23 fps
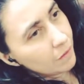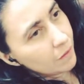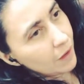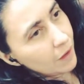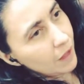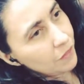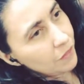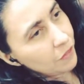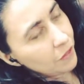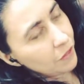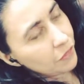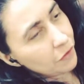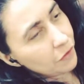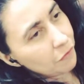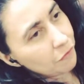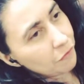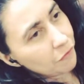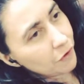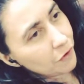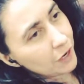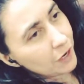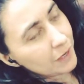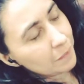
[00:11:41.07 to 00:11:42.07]
I thought the
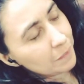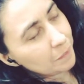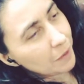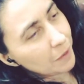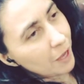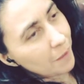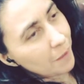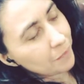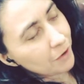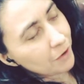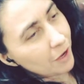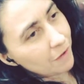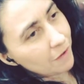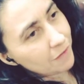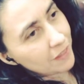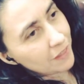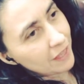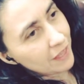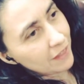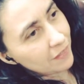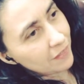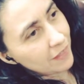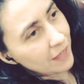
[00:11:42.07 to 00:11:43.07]
front popped off of
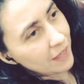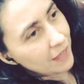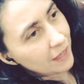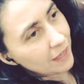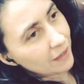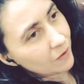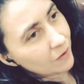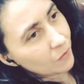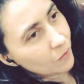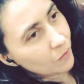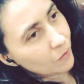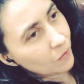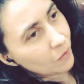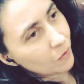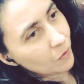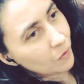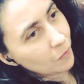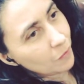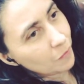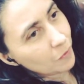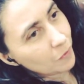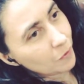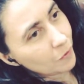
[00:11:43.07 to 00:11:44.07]
that thing. Oh
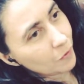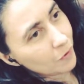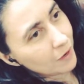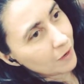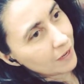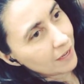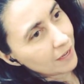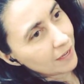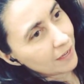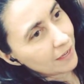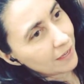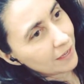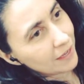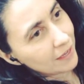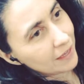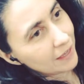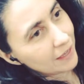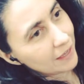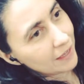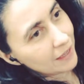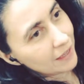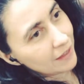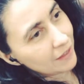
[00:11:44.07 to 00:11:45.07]
boy.
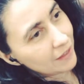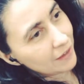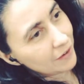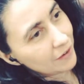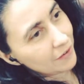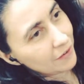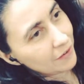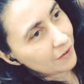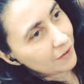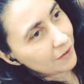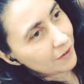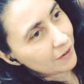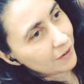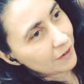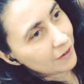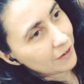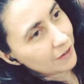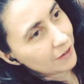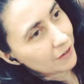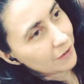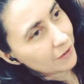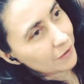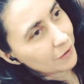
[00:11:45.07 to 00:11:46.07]
There it
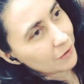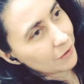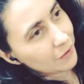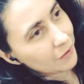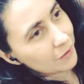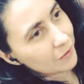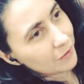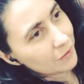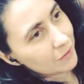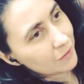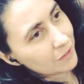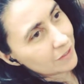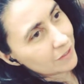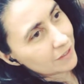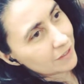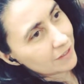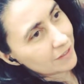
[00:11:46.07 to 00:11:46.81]
goes.